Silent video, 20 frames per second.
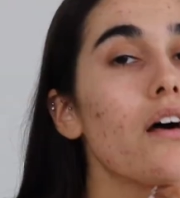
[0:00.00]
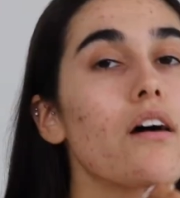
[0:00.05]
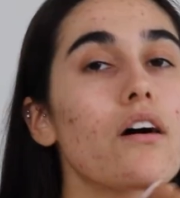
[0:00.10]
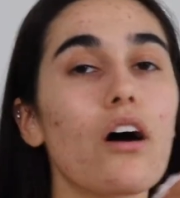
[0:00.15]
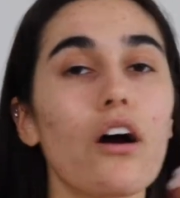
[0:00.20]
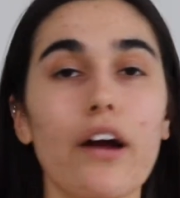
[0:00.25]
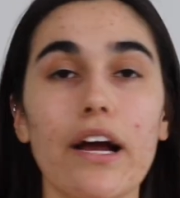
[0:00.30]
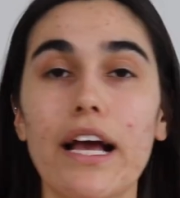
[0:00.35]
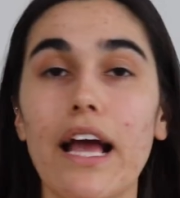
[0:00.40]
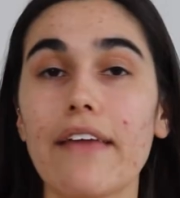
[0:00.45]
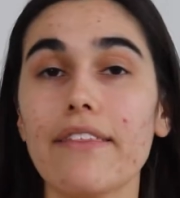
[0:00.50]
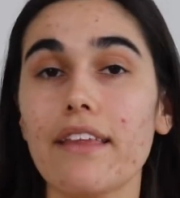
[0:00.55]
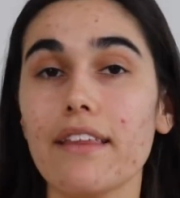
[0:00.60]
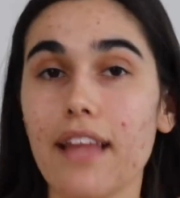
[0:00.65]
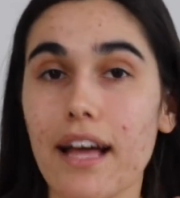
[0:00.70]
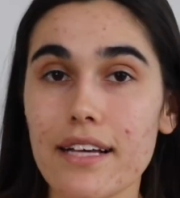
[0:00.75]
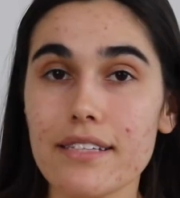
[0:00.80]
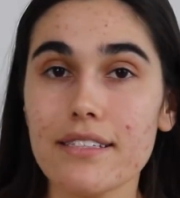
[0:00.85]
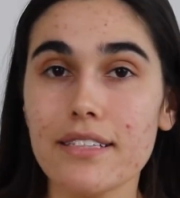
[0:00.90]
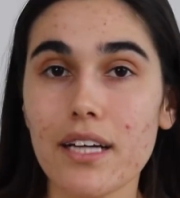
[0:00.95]
All right, and the
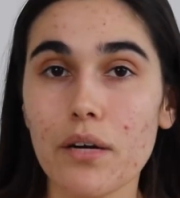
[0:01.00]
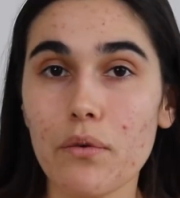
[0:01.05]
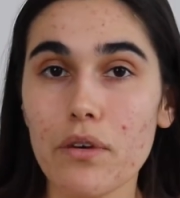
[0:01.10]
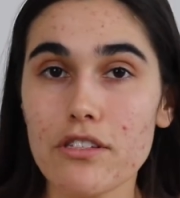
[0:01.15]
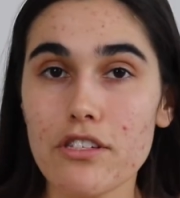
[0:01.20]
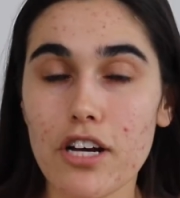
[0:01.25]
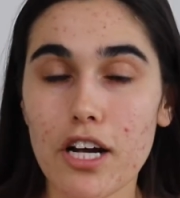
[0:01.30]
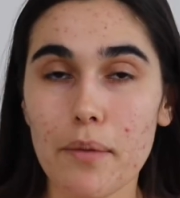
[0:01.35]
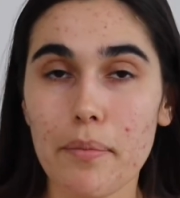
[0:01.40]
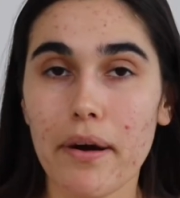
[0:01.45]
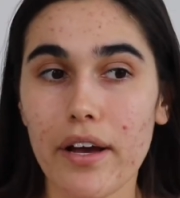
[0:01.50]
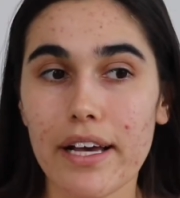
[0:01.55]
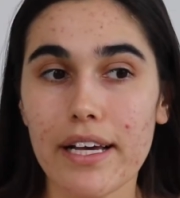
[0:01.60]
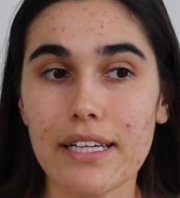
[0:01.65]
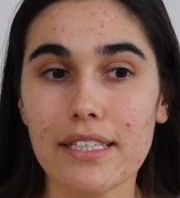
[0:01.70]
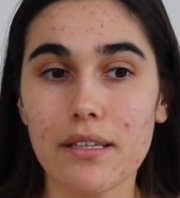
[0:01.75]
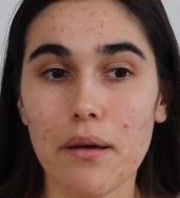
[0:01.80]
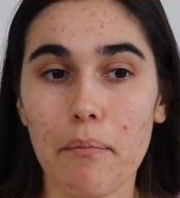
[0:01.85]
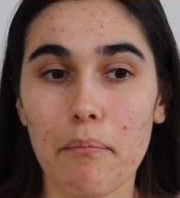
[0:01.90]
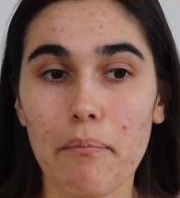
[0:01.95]
last thing I wanna talk about
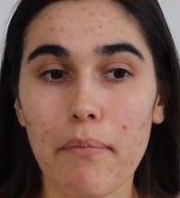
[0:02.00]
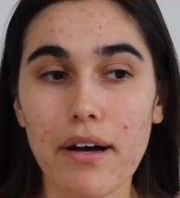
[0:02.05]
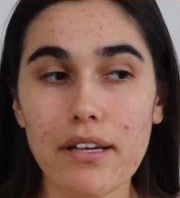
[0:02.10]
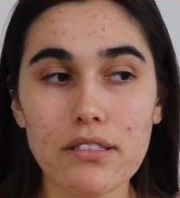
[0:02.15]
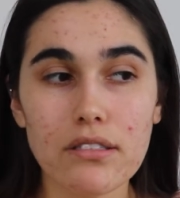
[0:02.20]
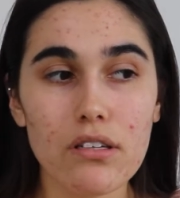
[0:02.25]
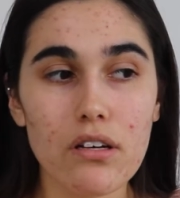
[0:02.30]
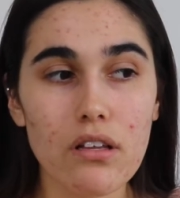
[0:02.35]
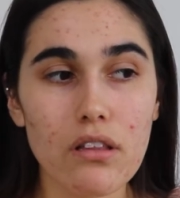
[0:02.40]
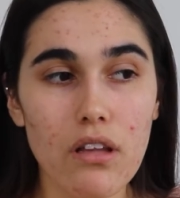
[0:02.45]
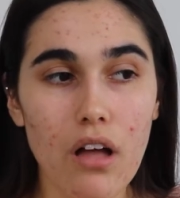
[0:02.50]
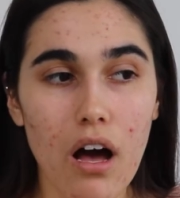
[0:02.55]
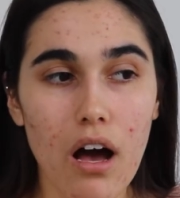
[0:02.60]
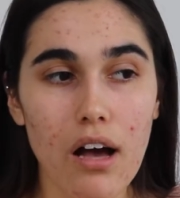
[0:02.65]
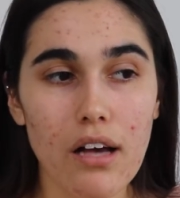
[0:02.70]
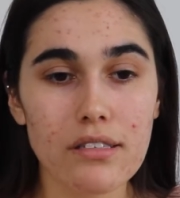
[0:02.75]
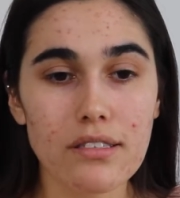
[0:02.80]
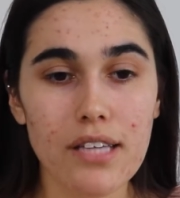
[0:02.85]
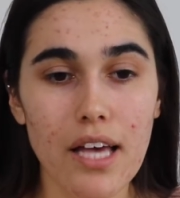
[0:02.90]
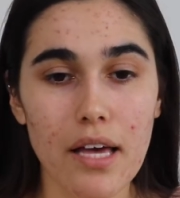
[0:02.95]
is muscle
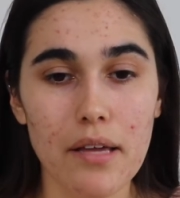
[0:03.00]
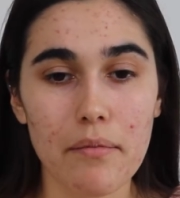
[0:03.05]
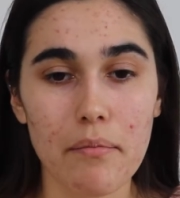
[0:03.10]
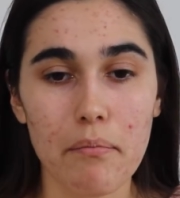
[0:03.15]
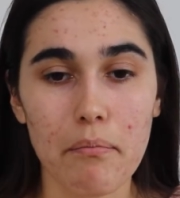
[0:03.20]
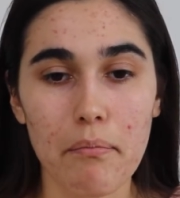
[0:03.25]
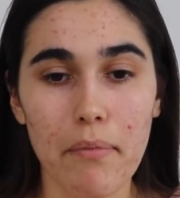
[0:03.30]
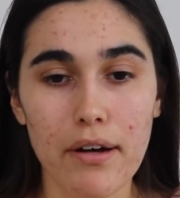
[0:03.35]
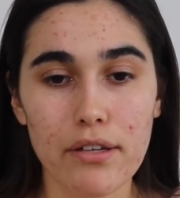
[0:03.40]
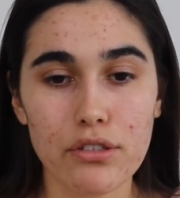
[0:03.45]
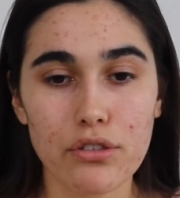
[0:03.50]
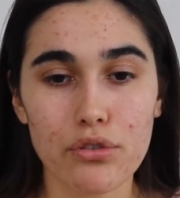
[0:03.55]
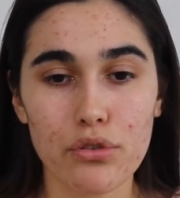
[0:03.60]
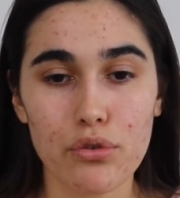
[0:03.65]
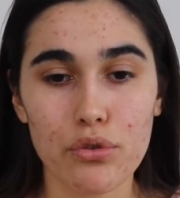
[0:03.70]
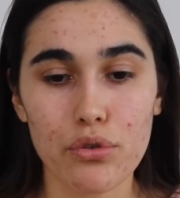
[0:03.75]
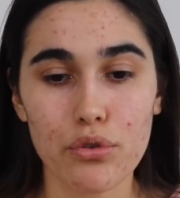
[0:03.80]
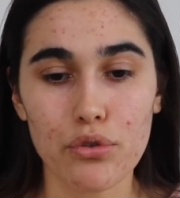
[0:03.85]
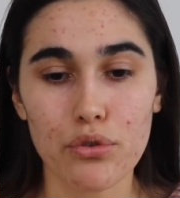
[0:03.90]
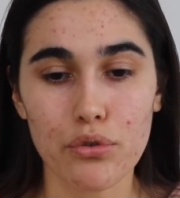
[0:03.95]
loss and
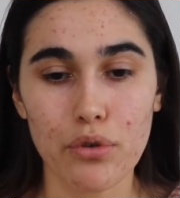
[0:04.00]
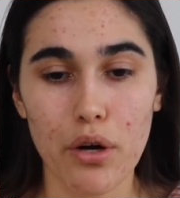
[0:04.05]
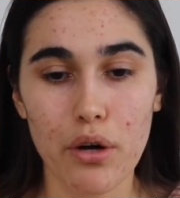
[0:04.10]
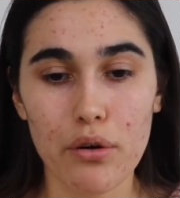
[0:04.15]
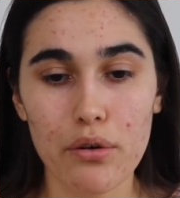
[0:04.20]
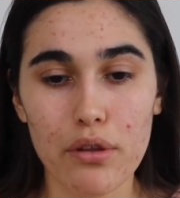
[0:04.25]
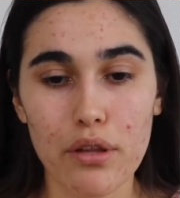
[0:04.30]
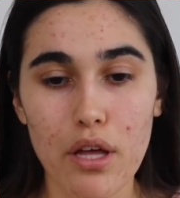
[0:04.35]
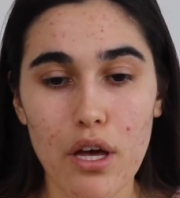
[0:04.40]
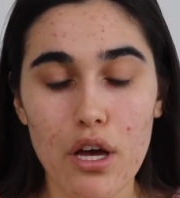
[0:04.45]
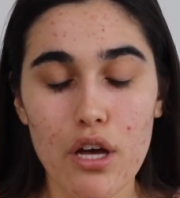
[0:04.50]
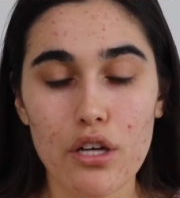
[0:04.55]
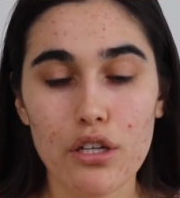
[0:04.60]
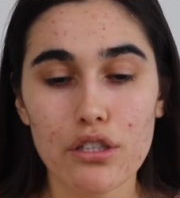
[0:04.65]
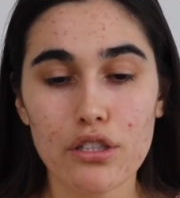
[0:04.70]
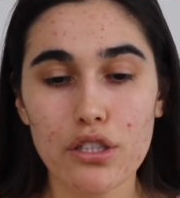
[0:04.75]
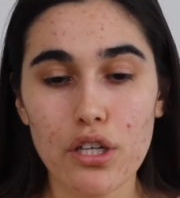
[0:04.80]
muscle growth.